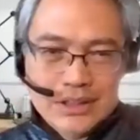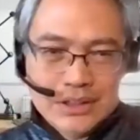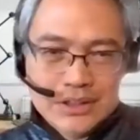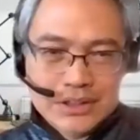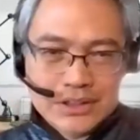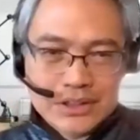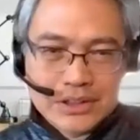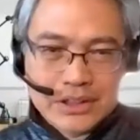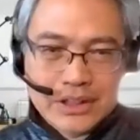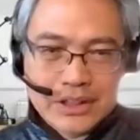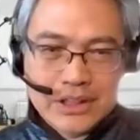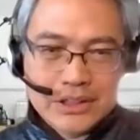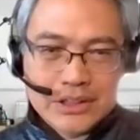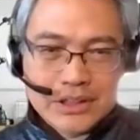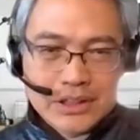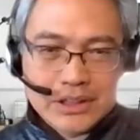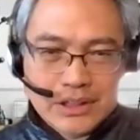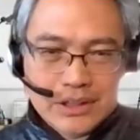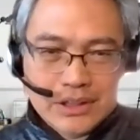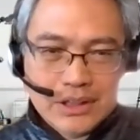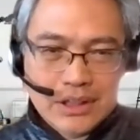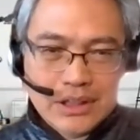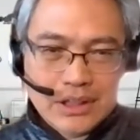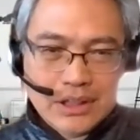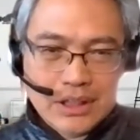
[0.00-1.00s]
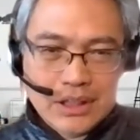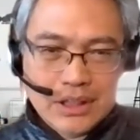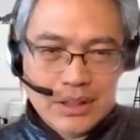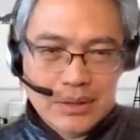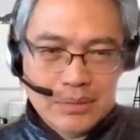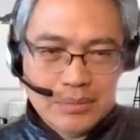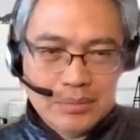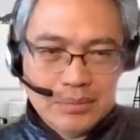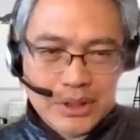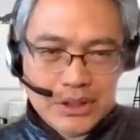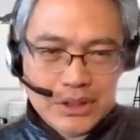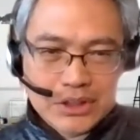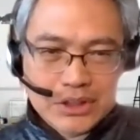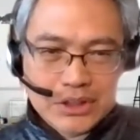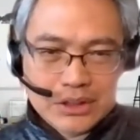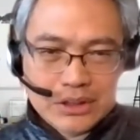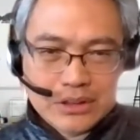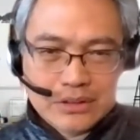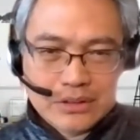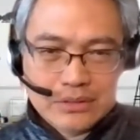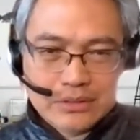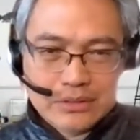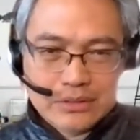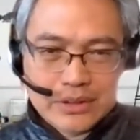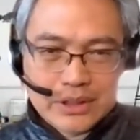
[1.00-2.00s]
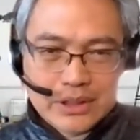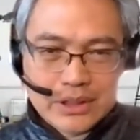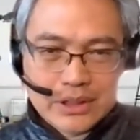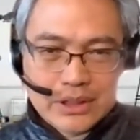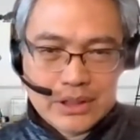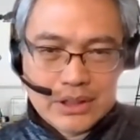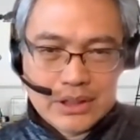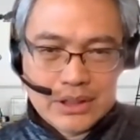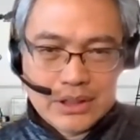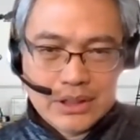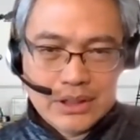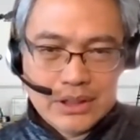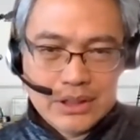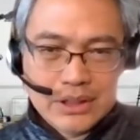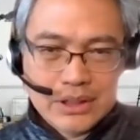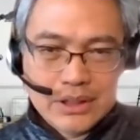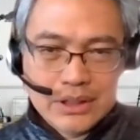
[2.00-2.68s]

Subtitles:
So Hazel, I'm not sure where